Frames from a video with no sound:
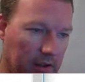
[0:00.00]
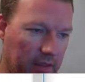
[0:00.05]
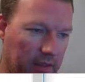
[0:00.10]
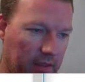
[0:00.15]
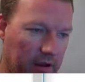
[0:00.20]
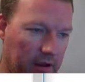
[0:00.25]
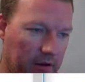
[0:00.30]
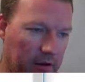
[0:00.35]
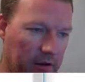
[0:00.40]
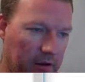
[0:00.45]
and
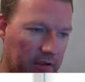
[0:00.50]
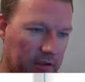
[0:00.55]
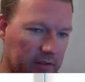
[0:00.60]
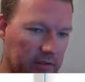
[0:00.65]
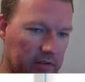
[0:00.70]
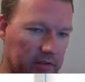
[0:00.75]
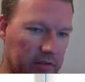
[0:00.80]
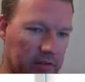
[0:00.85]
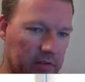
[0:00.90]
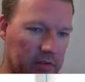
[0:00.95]
there it
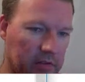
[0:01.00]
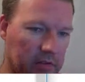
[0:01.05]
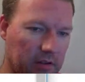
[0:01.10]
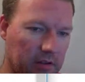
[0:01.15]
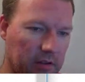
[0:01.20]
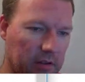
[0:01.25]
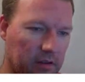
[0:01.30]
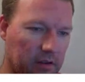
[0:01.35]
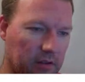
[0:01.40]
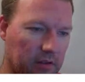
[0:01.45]
is.
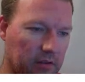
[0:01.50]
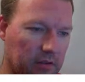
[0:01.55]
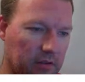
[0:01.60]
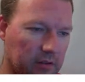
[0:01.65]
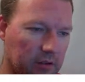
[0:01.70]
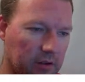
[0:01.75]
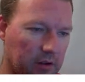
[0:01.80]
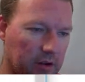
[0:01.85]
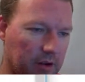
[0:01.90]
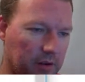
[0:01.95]

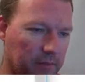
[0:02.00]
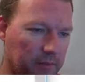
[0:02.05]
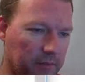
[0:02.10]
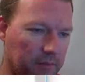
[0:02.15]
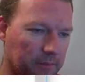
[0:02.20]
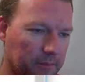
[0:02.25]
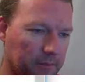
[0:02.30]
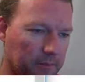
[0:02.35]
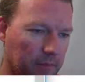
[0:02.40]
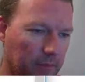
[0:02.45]
So all right,
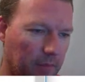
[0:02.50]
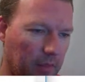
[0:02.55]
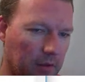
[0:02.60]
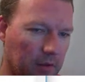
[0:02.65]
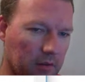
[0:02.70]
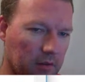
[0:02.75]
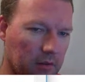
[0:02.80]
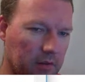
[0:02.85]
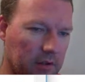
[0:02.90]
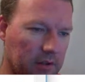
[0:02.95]

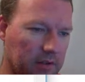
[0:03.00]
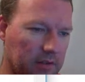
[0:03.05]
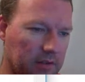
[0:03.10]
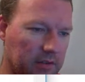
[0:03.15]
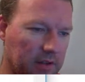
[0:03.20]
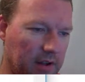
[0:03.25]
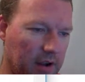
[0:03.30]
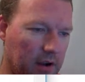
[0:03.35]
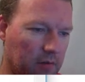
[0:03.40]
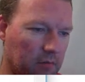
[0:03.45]

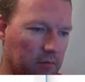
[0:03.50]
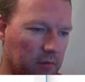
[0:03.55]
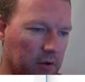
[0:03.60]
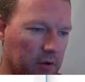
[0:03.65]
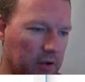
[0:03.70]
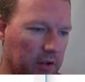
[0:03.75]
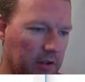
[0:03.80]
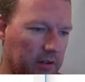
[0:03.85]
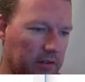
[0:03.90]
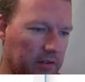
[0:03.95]
let's now
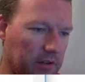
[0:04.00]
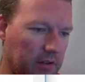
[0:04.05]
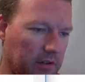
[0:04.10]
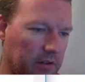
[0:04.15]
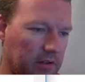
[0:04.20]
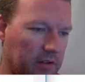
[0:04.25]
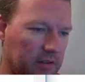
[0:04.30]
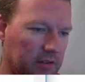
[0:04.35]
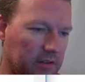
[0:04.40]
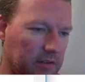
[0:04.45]
run it
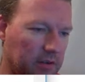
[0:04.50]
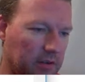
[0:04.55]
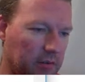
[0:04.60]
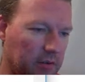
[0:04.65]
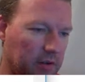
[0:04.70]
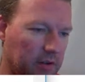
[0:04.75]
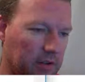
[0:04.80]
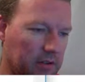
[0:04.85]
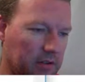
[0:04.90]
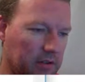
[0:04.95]
and see
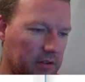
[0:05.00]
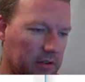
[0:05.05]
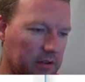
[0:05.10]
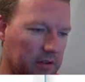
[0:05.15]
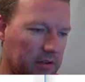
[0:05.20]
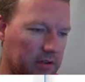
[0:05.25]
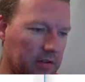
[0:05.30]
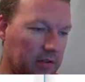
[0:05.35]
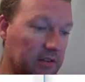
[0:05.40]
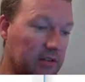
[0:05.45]
what it
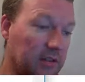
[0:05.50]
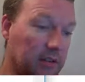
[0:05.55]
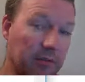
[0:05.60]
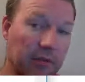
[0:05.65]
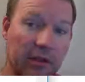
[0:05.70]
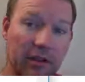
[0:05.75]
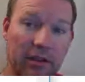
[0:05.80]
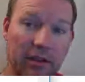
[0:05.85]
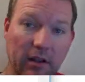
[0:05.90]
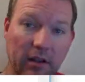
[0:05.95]
does and see
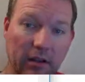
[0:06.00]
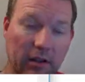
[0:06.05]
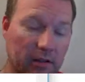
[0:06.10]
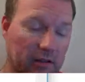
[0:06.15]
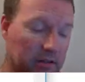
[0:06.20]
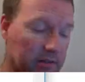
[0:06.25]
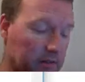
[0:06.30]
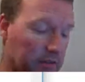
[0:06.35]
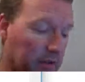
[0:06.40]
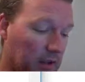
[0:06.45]
what it
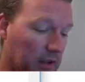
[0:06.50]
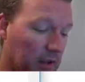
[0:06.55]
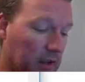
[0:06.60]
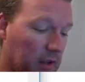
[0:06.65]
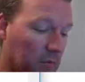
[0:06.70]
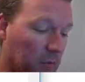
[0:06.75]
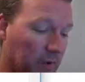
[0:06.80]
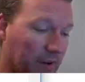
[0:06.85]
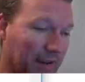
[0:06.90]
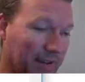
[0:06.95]
needs
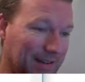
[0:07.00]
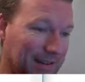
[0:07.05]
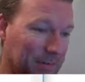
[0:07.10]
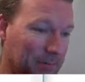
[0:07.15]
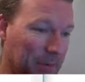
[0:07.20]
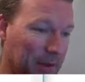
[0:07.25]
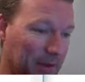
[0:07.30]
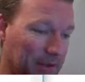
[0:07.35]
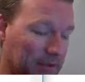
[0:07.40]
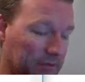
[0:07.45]
and what it
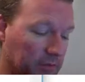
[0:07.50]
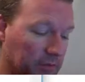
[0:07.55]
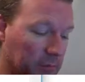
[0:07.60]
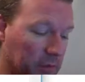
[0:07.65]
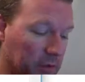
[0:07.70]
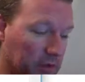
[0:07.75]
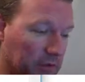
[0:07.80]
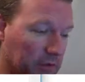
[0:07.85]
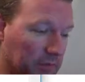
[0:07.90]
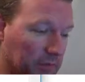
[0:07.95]
expects
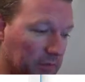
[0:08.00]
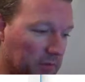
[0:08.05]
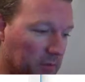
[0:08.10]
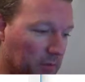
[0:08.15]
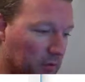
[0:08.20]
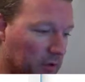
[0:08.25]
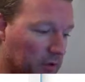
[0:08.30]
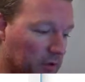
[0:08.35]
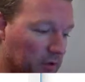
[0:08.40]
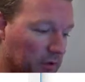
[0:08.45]
from us
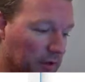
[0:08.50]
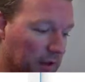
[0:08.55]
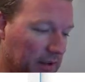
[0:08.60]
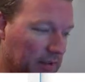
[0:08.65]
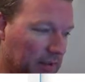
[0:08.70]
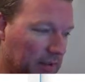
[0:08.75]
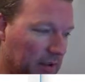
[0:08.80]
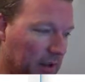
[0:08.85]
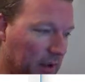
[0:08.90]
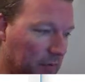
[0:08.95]
before it
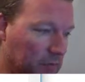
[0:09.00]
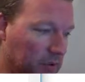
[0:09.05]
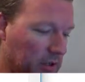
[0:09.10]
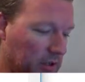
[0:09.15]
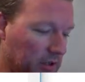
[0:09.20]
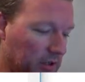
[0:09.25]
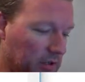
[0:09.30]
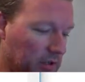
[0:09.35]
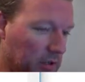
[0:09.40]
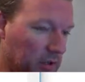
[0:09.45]
creates the
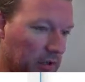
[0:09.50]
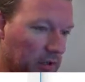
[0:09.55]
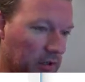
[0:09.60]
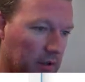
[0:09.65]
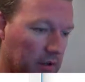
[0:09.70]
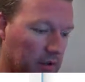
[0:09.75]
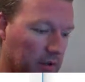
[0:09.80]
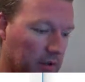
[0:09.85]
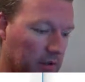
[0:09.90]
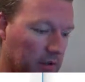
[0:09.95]
object.
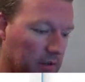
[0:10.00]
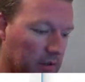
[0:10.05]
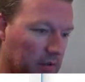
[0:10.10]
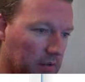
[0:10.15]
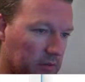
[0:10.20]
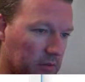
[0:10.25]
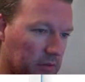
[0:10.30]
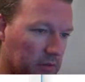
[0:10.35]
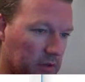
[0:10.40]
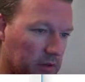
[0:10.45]

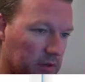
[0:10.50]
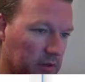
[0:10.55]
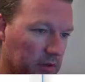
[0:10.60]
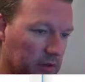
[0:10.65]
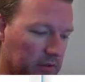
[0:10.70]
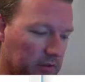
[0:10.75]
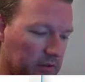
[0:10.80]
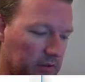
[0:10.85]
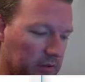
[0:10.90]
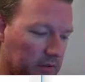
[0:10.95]

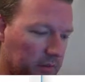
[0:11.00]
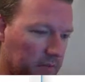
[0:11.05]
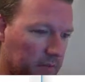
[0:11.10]
Alright,